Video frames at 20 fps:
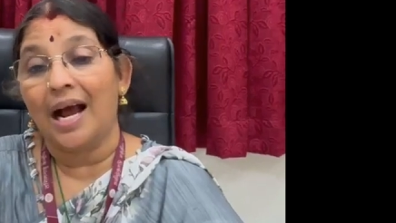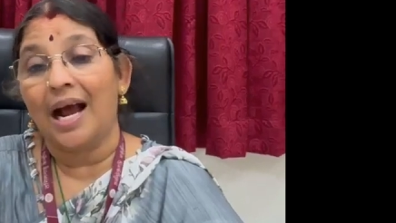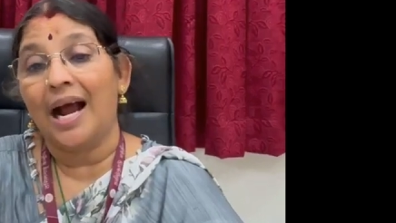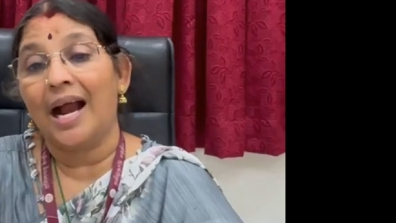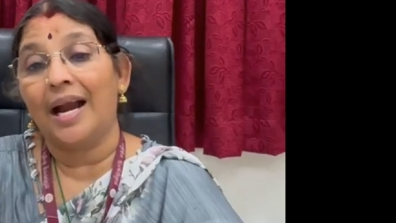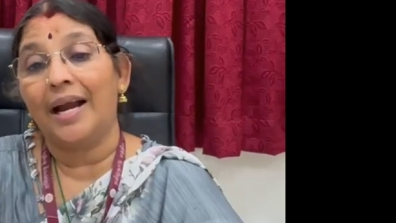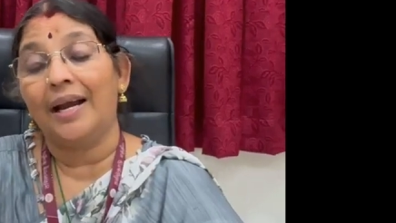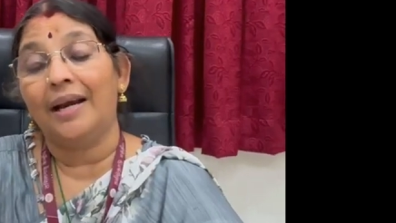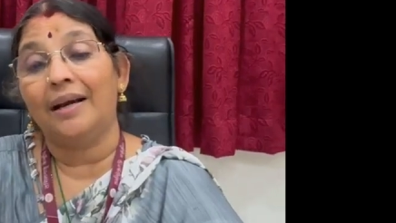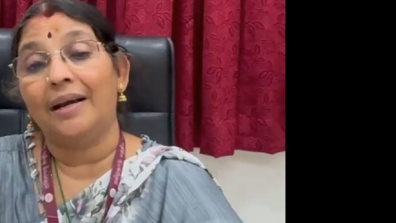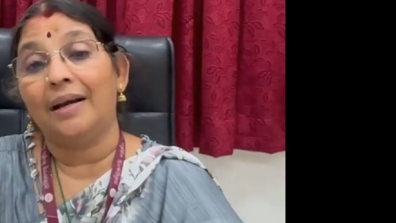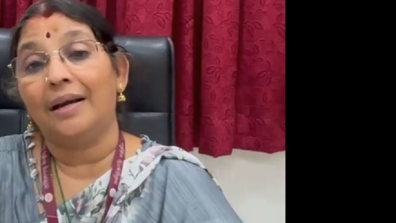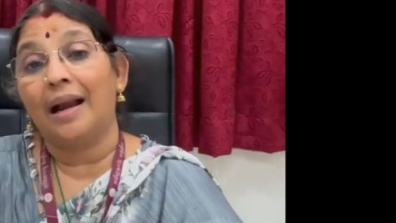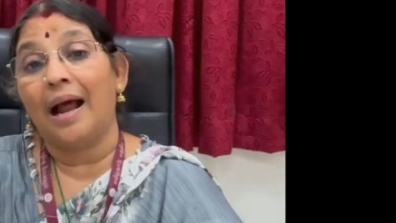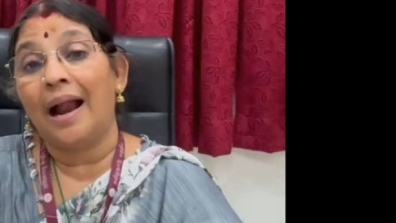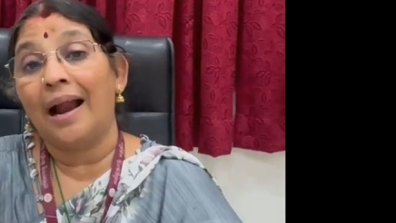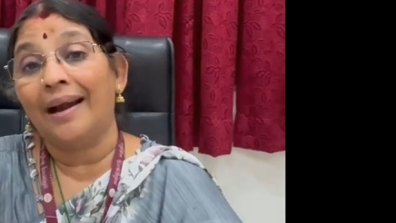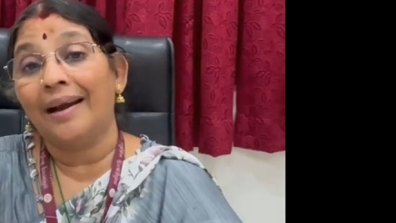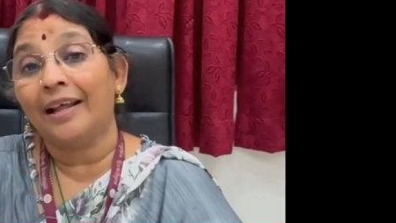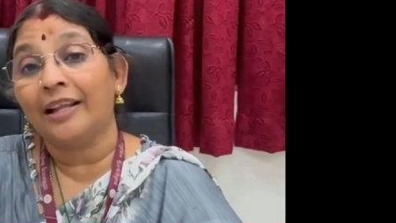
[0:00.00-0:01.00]
and
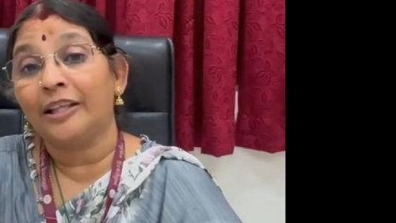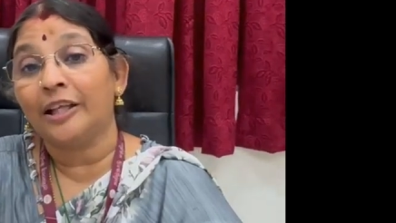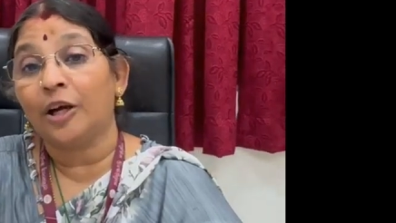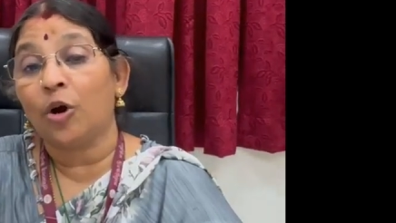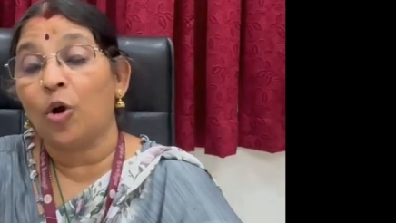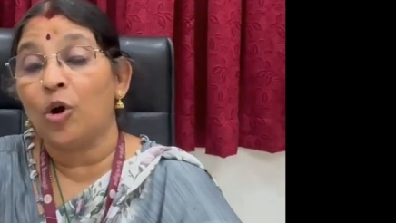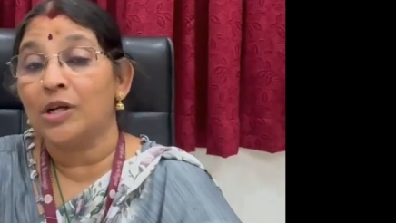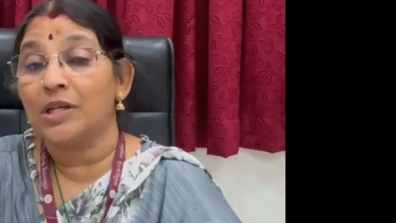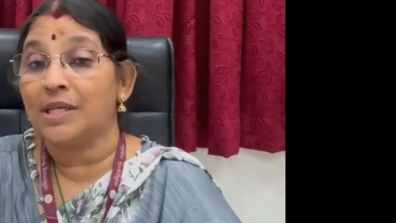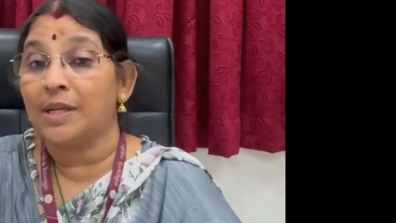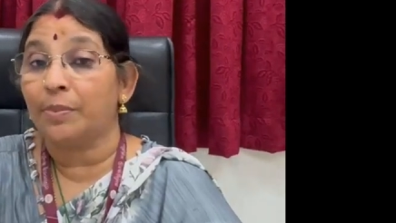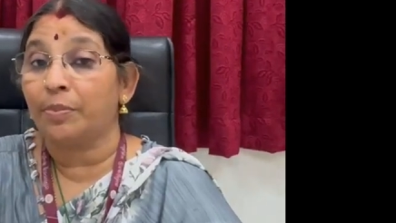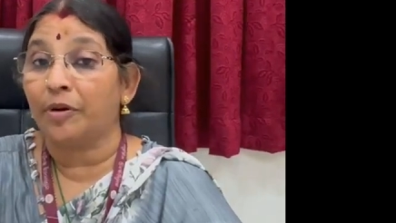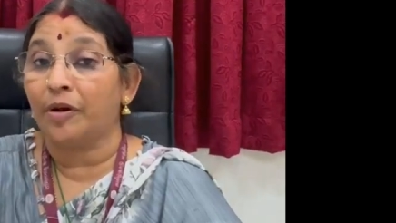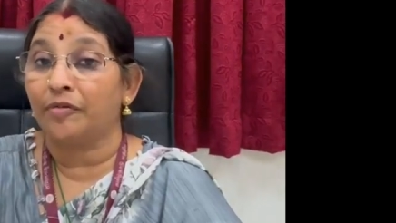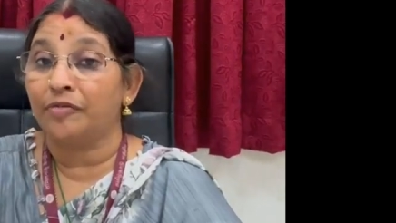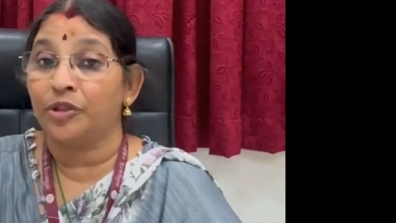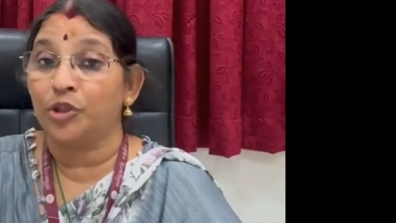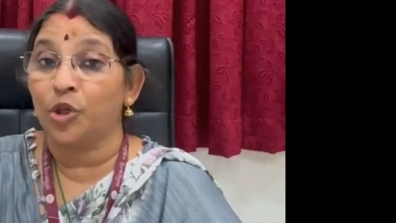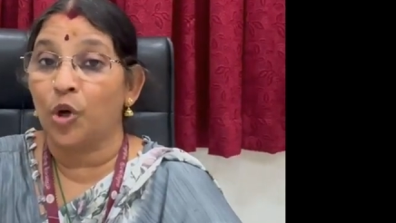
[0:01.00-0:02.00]
under the concept
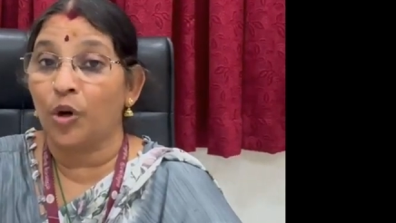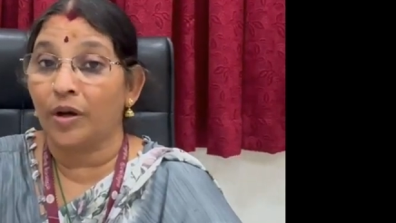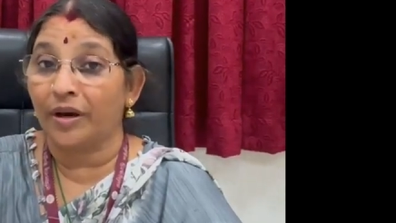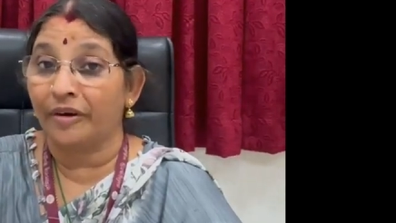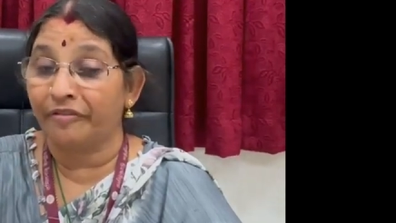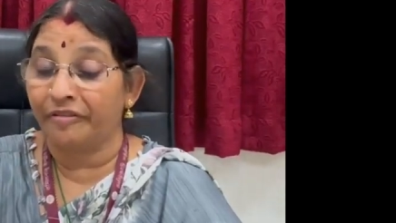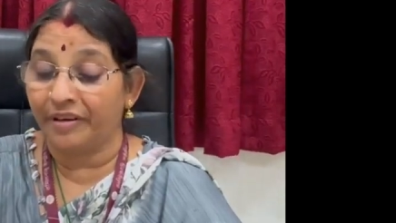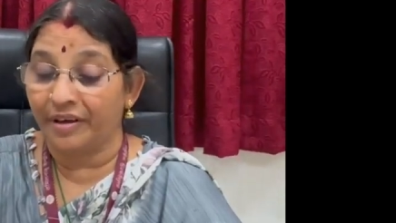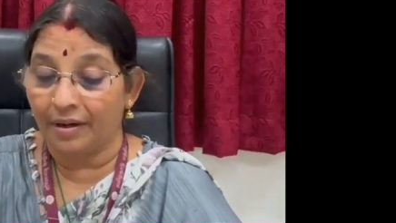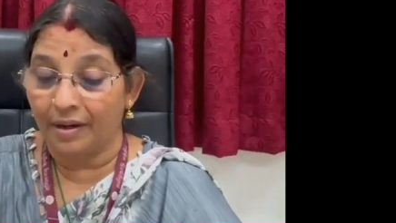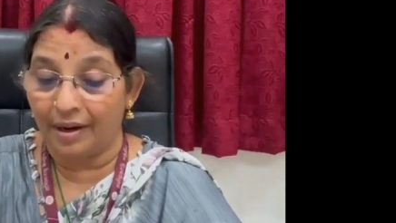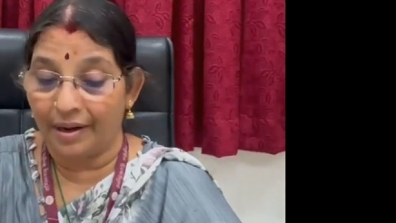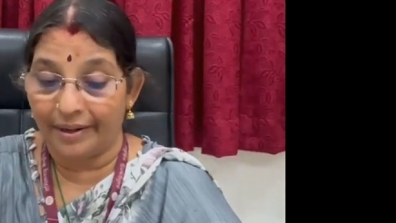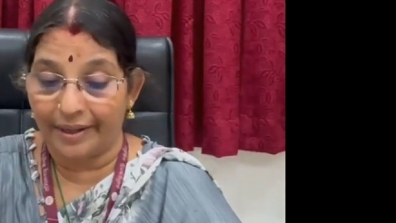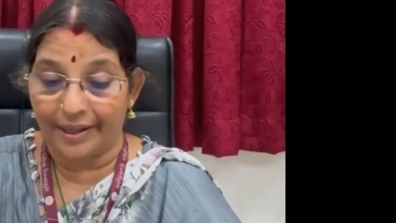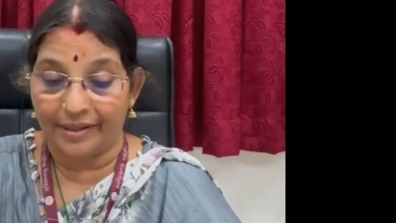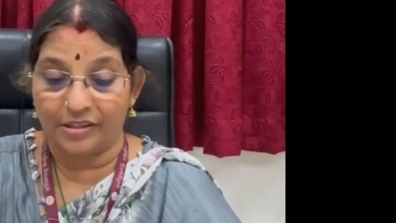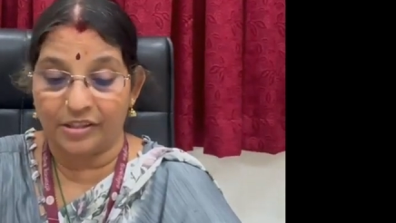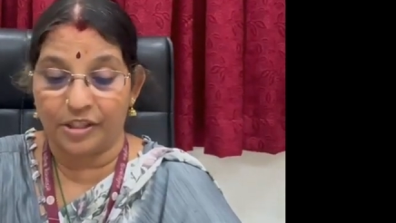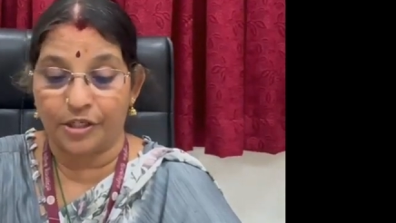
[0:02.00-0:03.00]
of geographic
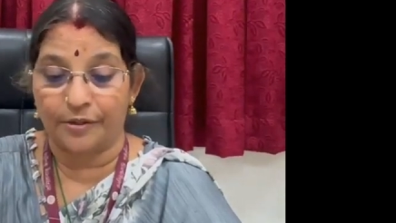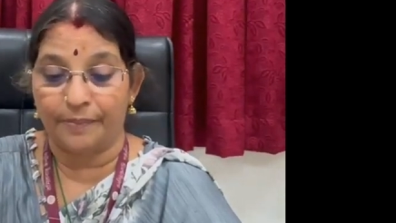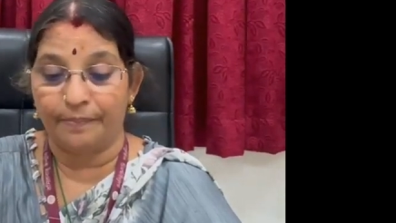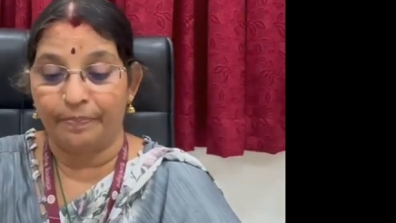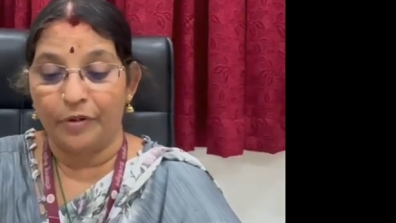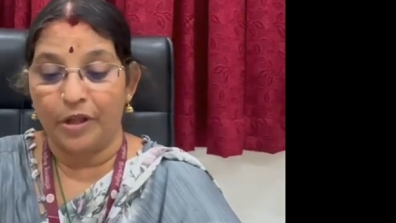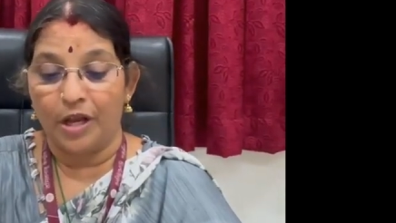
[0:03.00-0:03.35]
context.